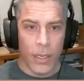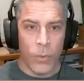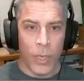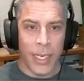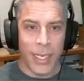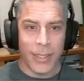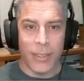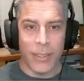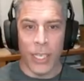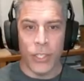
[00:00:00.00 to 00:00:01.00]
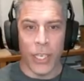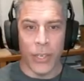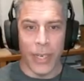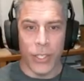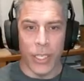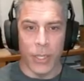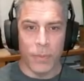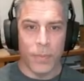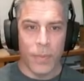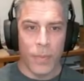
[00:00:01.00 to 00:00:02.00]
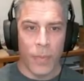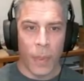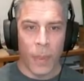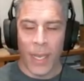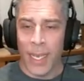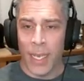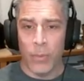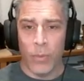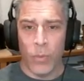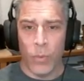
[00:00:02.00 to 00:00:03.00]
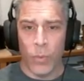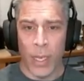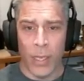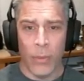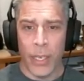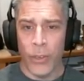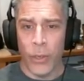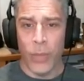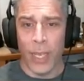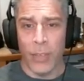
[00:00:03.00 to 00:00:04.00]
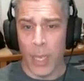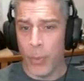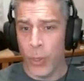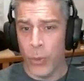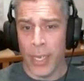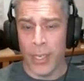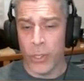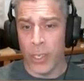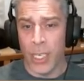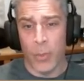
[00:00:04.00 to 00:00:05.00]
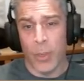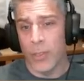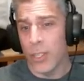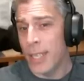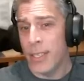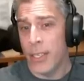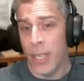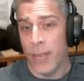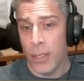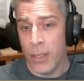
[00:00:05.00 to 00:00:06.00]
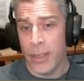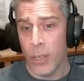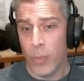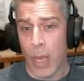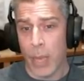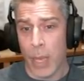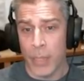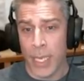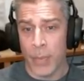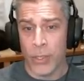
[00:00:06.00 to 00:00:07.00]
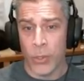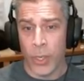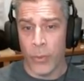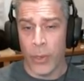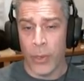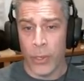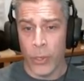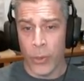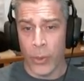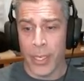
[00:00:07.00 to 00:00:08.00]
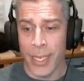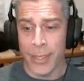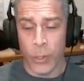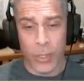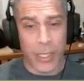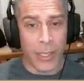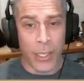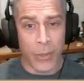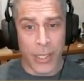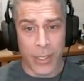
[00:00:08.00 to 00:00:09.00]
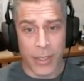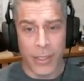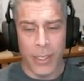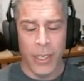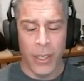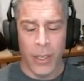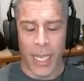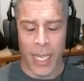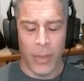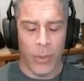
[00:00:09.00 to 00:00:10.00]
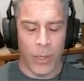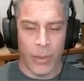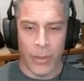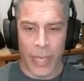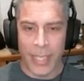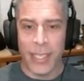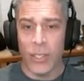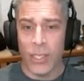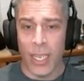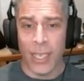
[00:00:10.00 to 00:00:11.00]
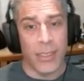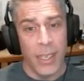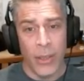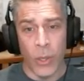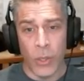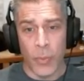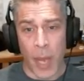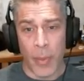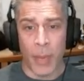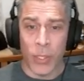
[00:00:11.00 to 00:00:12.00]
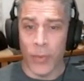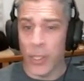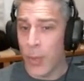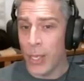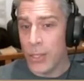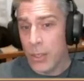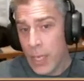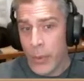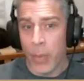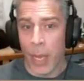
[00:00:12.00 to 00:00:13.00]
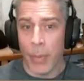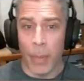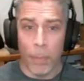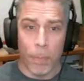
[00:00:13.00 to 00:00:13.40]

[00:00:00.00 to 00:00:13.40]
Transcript: What is slot generation? Well, when you level up, you get a certain number of slots at your level and they'll pop up. Same as sort of when you go and get new skill increases or like skill slots, those pop up. So for spells, it would pop up.